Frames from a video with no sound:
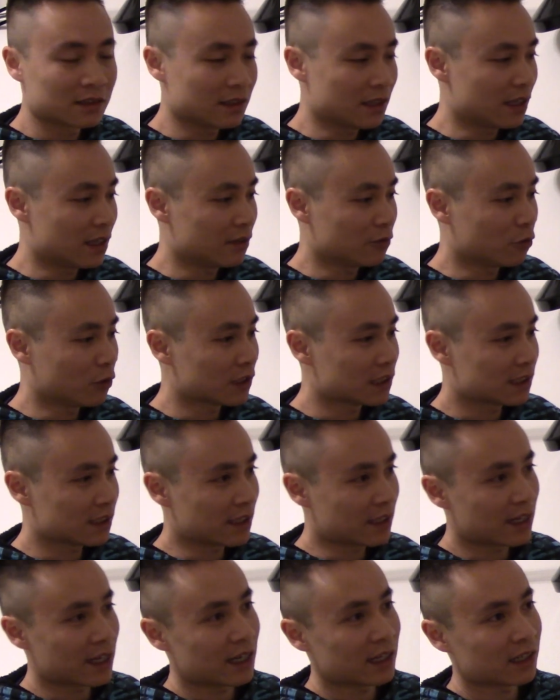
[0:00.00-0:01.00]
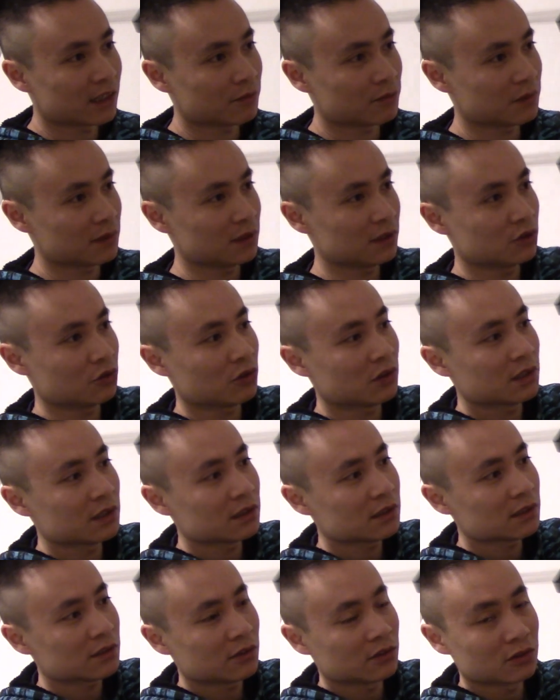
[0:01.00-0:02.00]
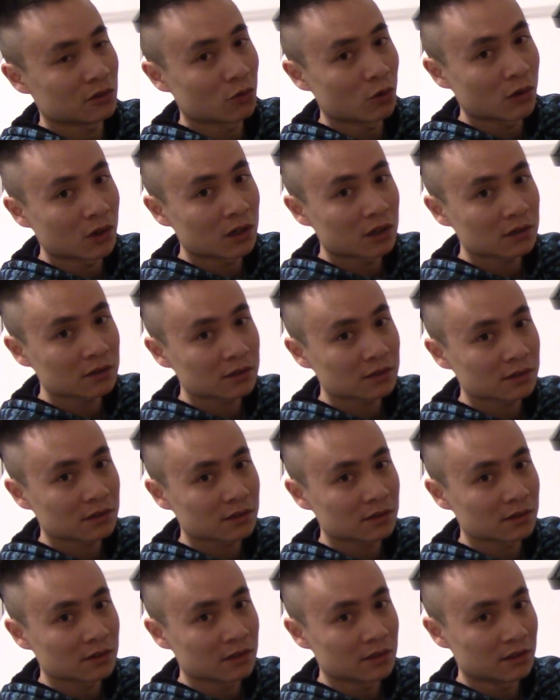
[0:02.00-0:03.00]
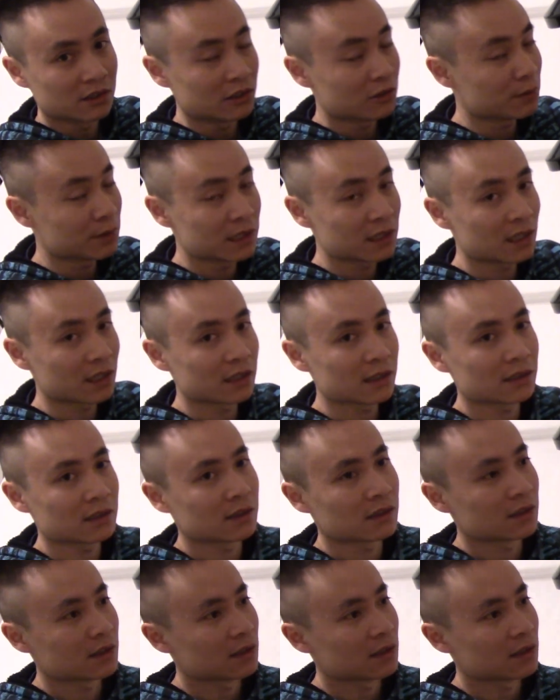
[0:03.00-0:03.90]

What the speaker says: And once they hang up their drawing on the wall, they'll be like,